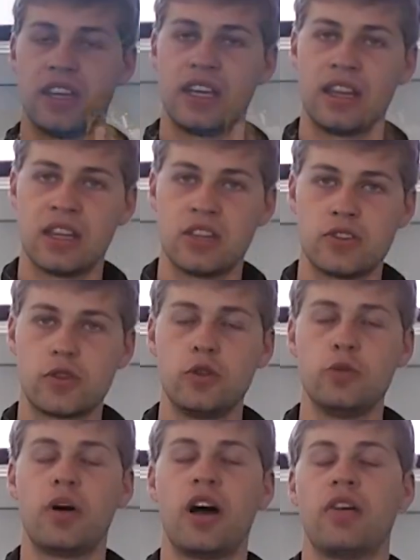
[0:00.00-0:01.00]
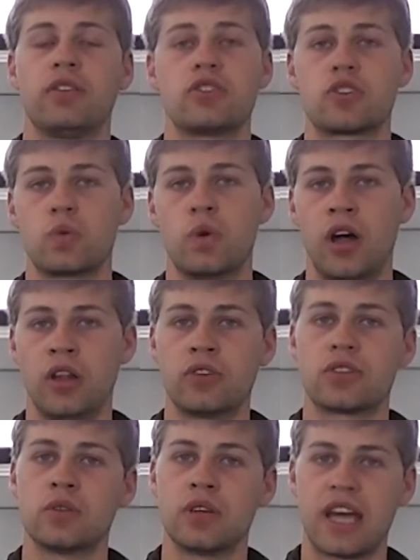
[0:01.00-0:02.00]
they can then scoop off and swallow.
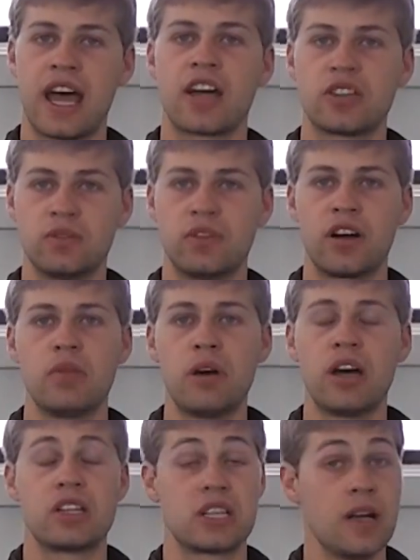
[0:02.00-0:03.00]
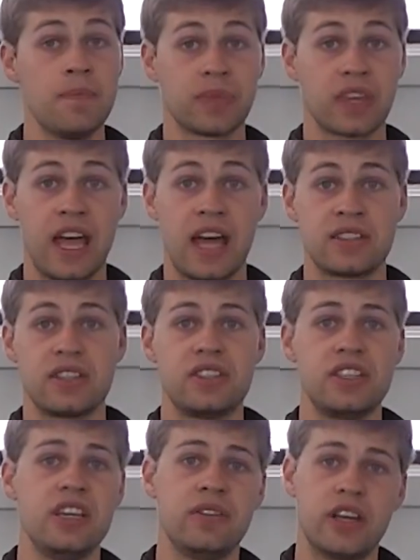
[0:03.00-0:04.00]
So it acts very much as a
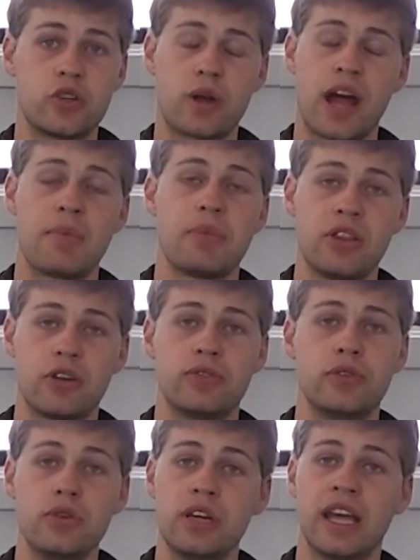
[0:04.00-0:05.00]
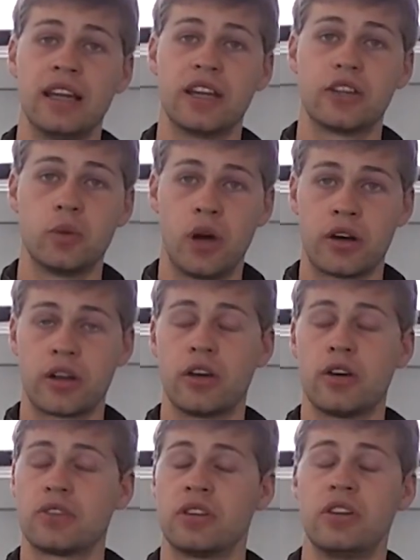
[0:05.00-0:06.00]
sieve. They trap in their food and let the water
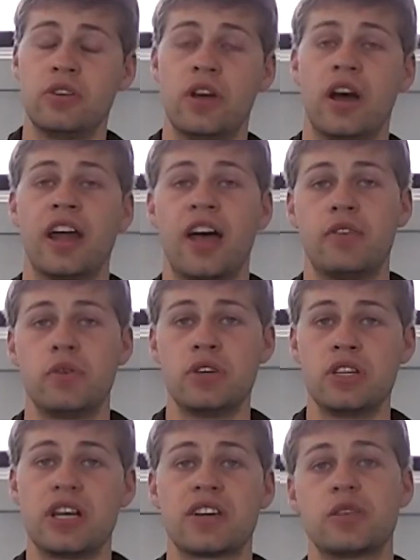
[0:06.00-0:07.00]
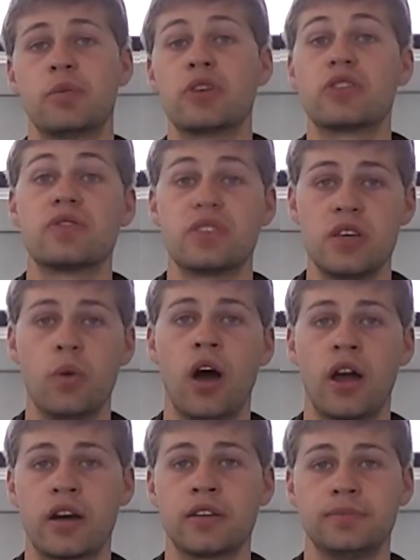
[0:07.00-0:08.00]
go so they do not have to ingest a bunch of
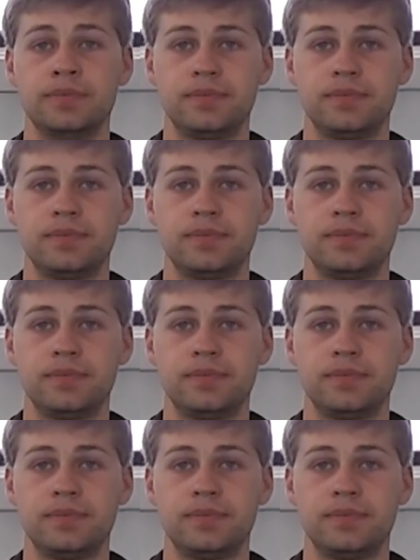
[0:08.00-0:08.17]
seawater.